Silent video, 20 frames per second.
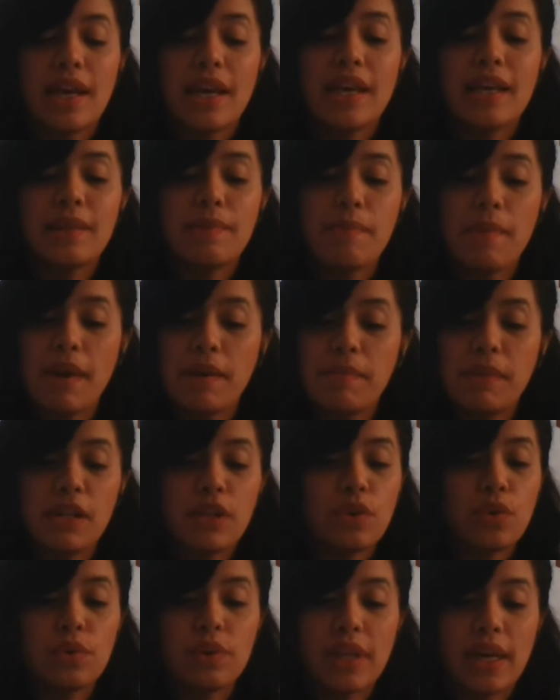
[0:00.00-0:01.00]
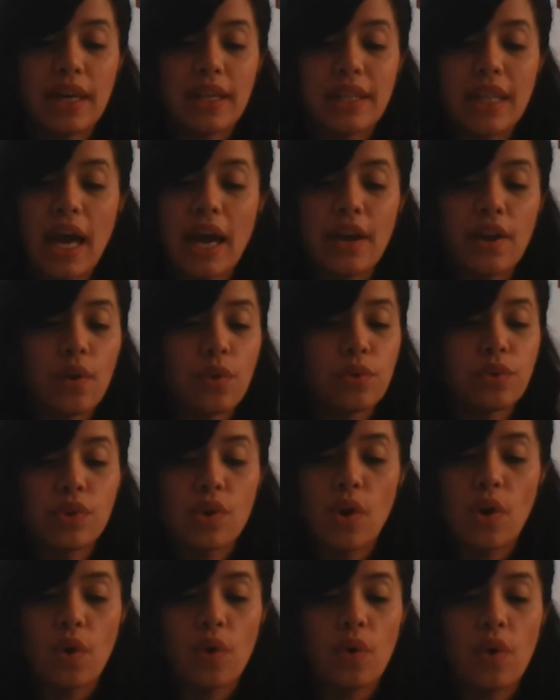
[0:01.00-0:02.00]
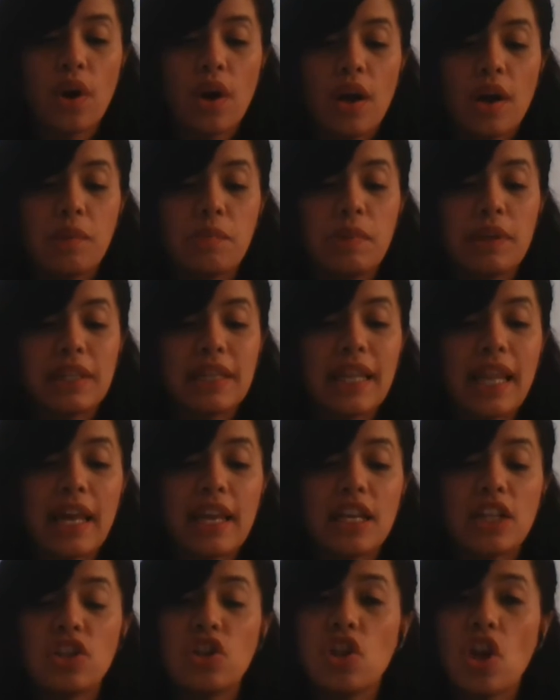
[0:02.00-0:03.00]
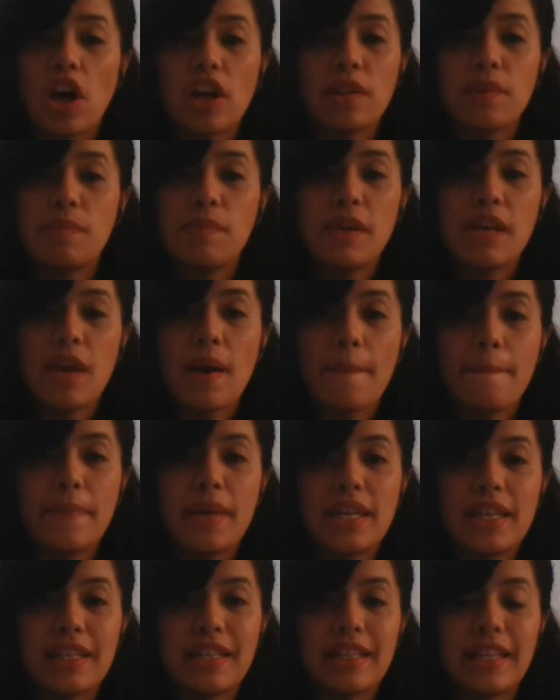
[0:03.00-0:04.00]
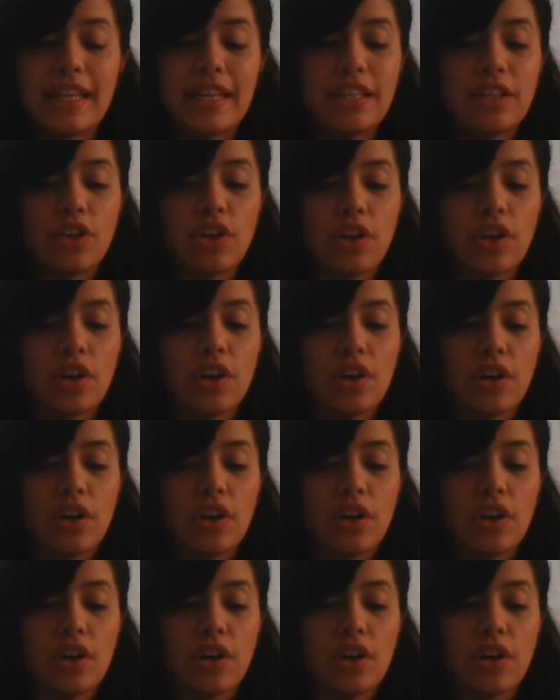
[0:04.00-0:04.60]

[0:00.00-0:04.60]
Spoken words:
It may be too late, I don't know, but let it not be a minute later.